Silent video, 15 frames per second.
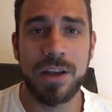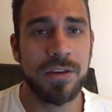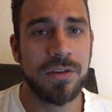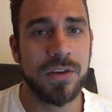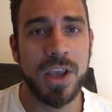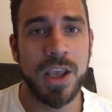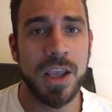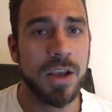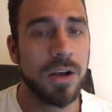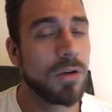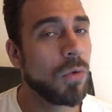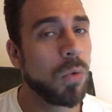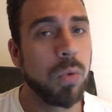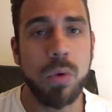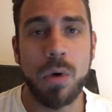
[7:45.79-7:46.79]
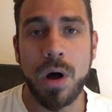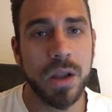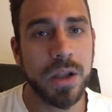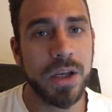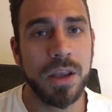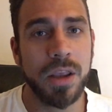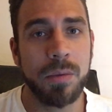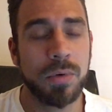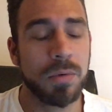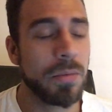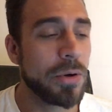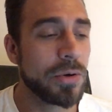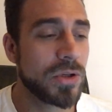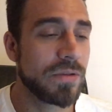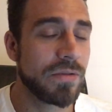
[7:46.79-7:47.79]
It is a
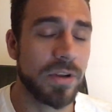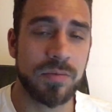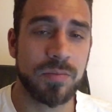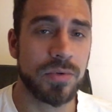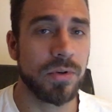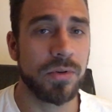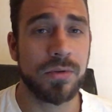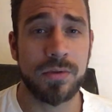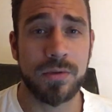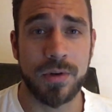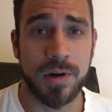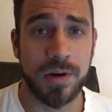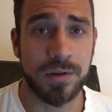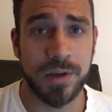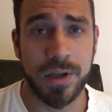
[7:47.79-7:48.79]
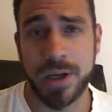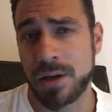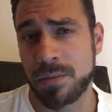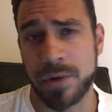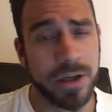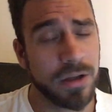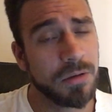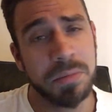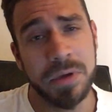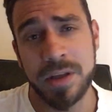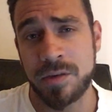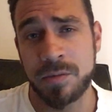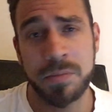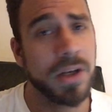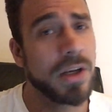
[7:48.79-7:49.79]
quality promotion that's produced stars like
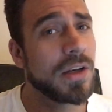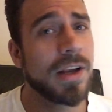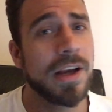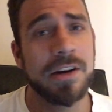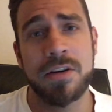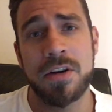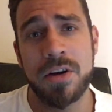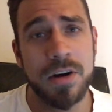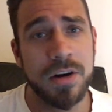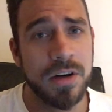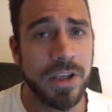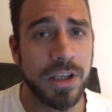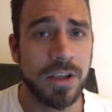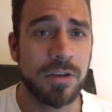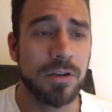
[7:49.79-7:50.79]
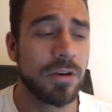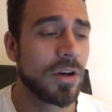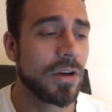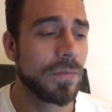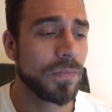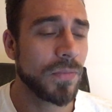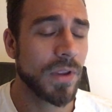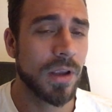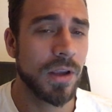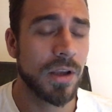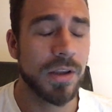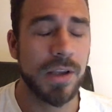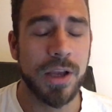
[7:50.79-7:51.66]
Michael Bisping, Dan Harding, you know,